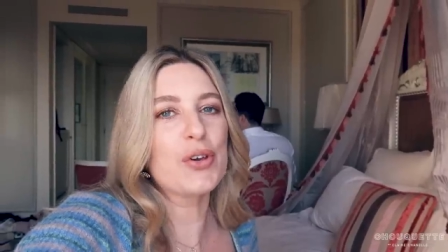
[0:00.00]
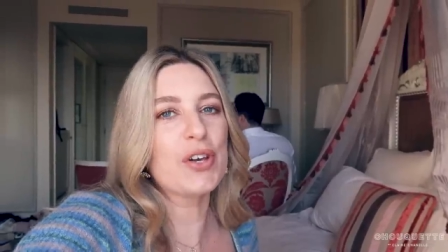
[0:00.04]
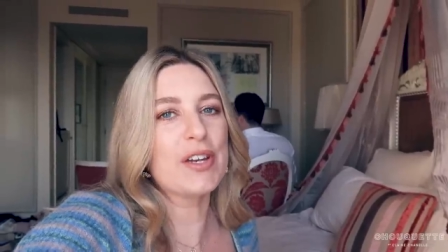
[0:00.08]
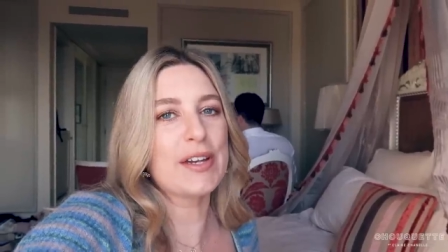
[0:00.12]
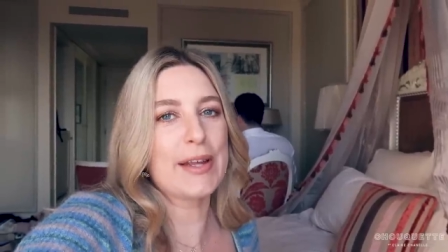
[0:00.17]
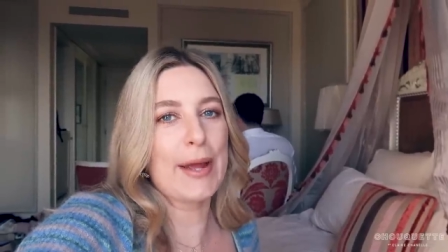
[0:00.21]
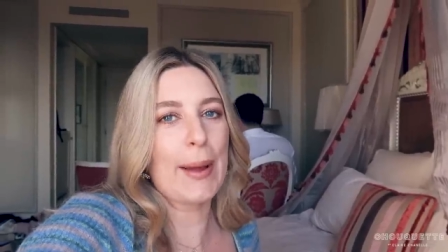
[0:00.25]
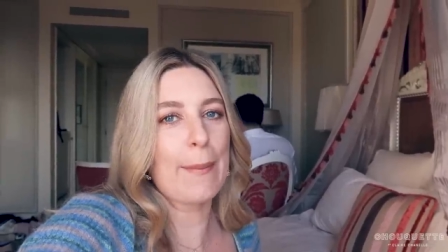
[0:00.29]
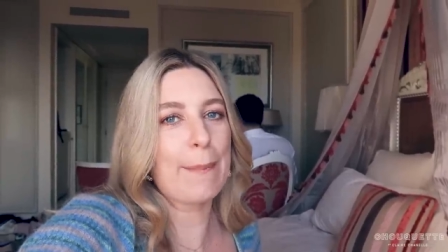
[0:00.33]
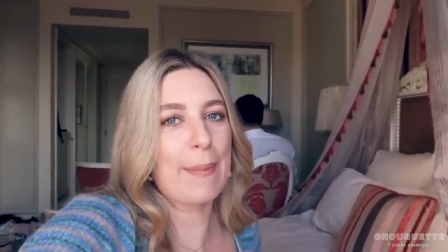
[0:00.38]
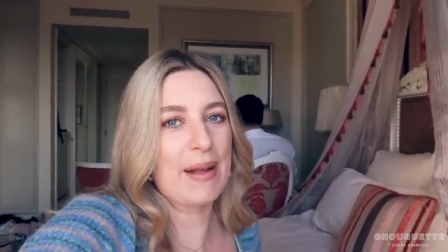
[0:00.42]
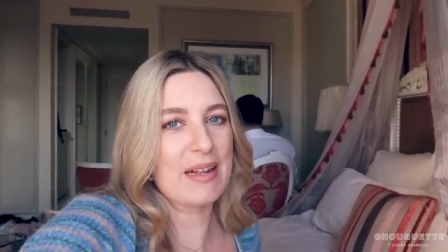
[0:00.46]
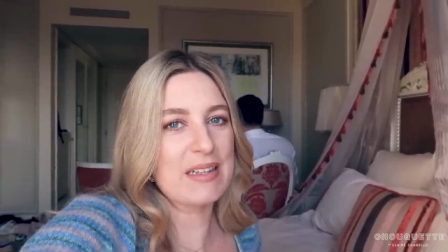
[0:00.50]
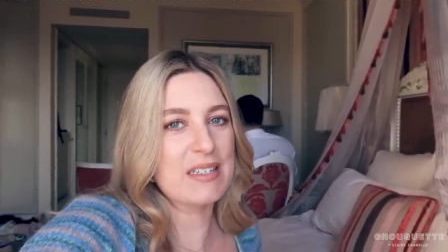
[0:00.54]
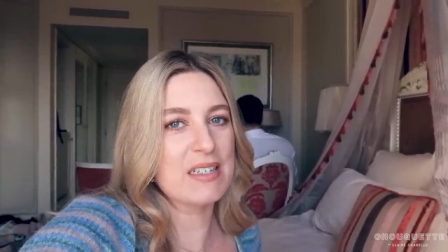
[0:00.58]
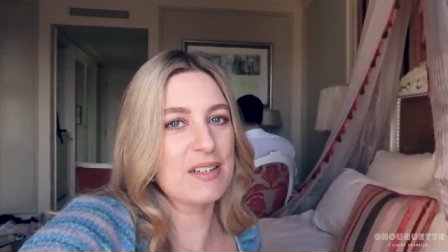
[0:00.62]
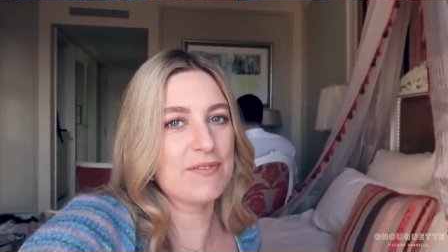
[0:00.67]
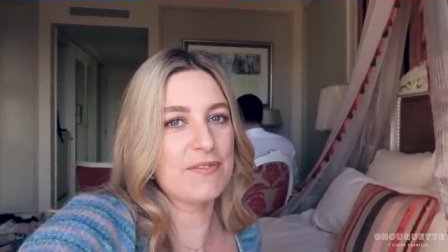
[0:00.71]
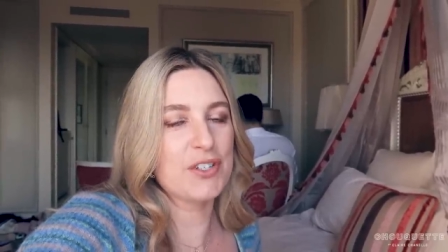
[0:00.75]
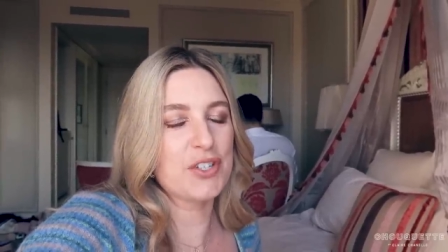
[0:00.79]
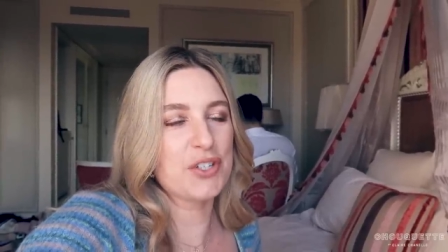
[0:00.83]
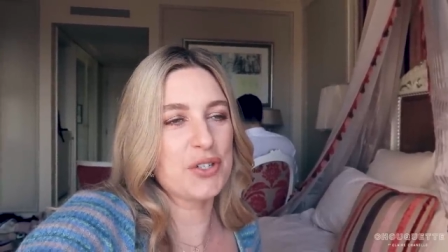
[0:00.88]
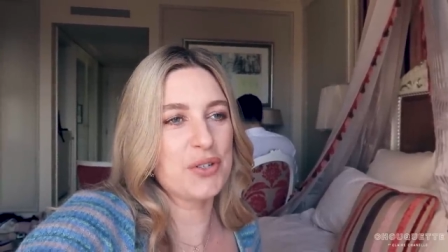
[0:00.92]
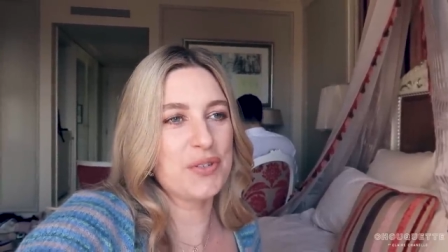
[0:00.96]
could get
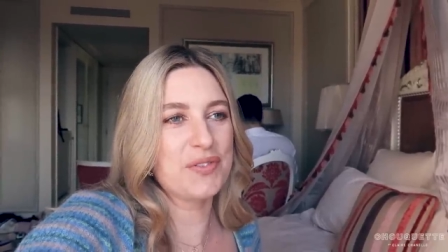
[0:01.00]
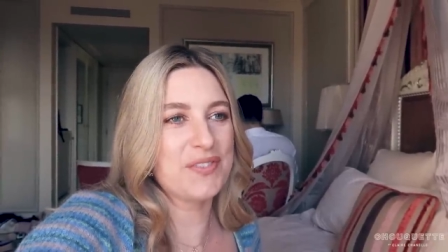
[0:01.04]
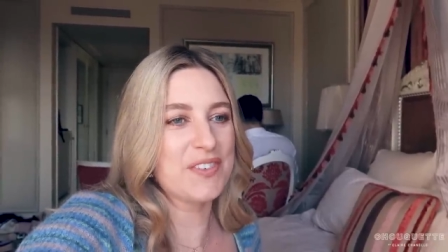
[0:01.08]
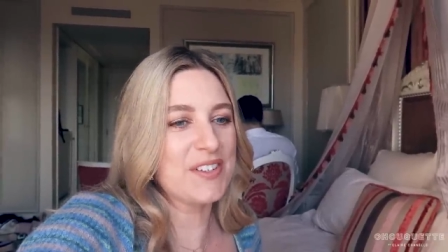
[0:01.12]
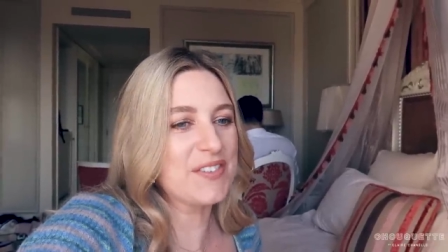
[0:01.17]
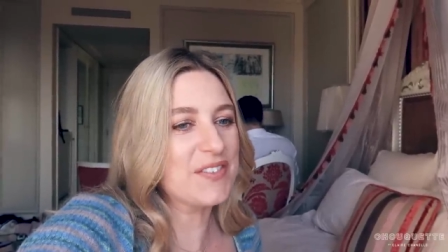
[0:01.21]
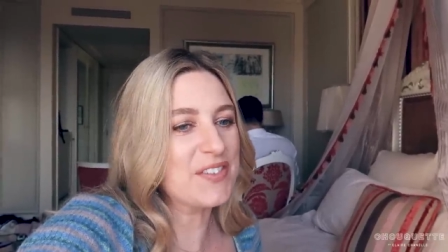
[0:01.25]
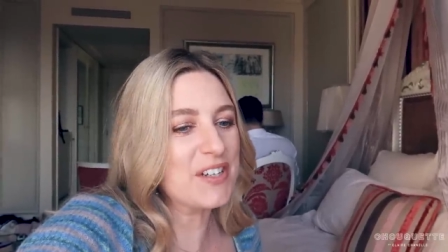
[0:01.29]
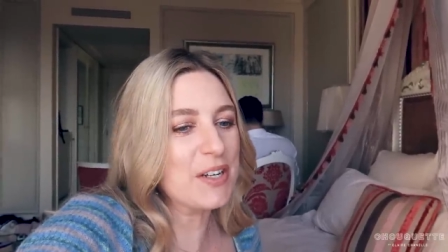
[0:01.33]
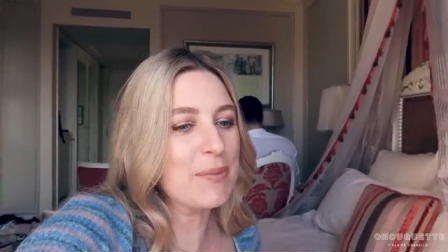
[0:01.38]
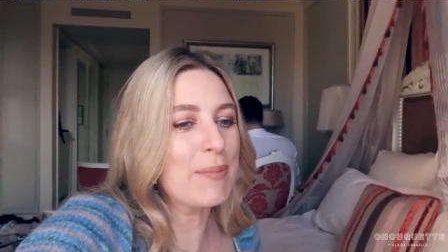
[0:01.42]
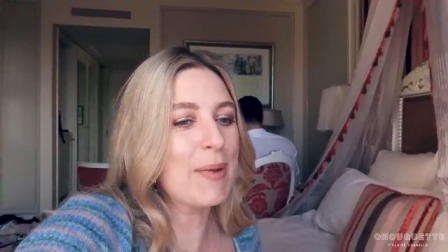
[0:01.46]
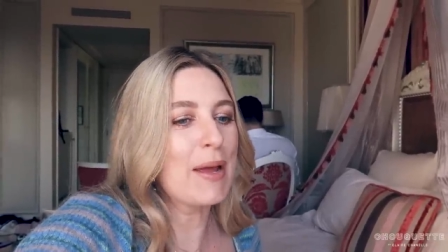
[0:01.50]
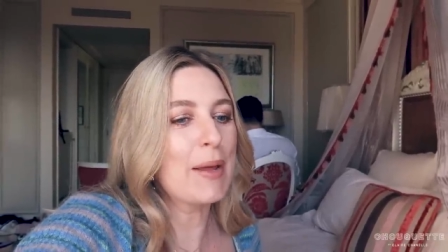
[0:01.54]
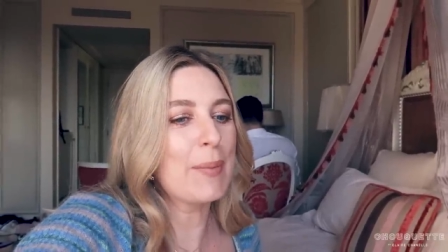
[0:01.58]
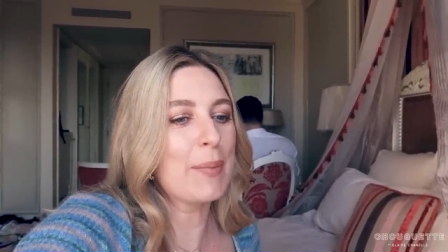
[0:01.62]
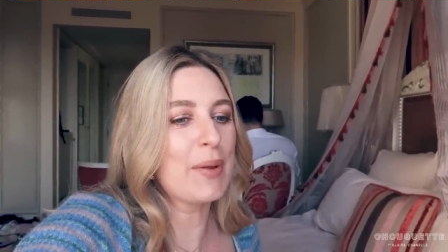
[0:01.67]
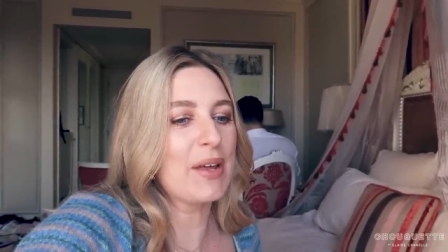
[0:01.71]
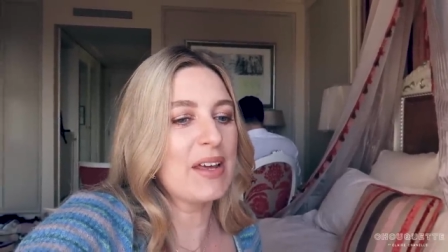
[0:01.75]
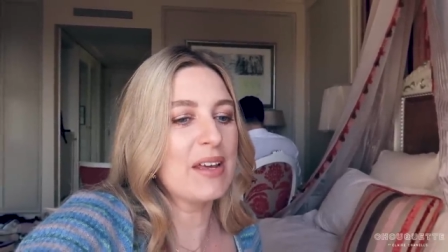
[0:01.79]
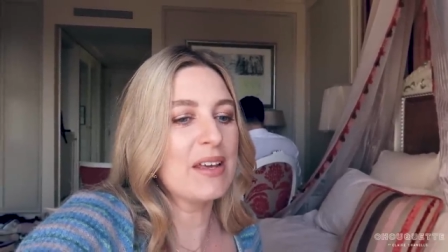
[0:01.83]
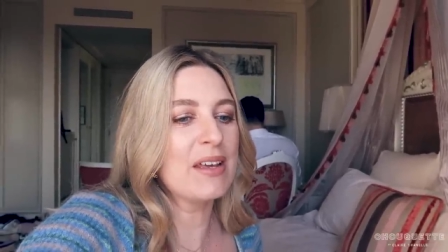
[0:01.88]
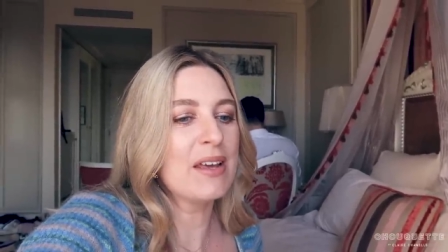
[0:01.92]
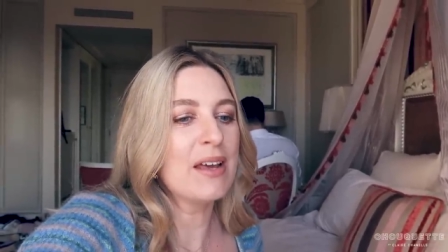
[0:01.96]
better for 250
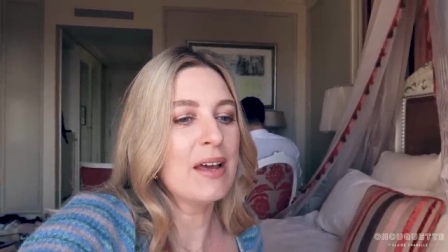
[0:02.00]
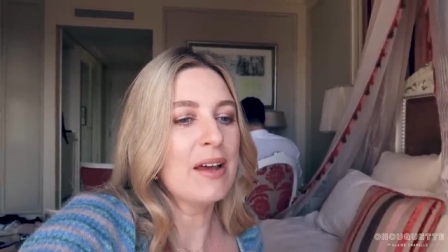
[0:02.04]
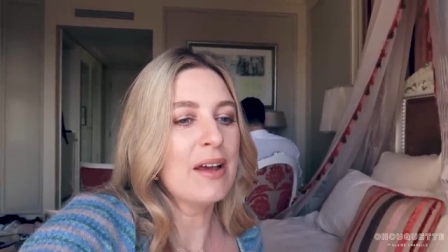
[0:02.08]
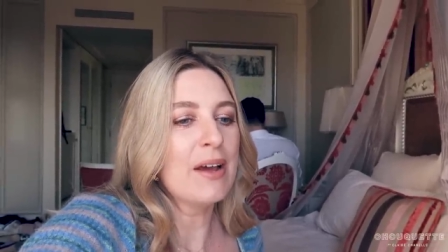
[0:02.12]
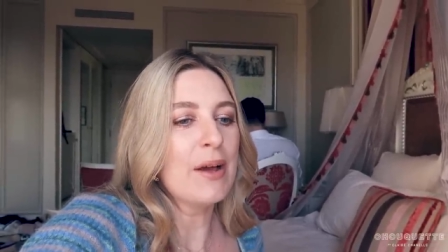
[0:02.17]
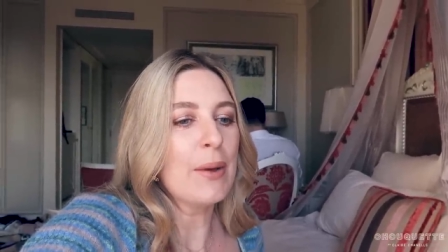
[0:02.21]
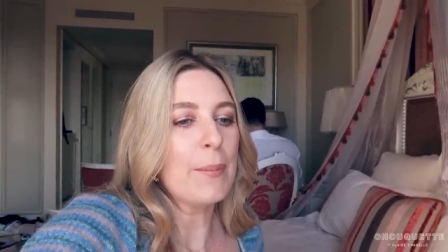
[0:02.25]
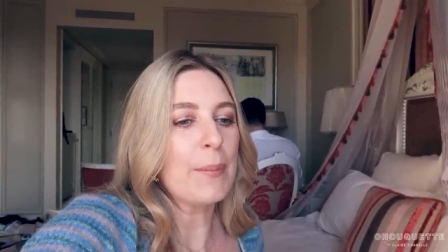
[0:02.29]
maybe,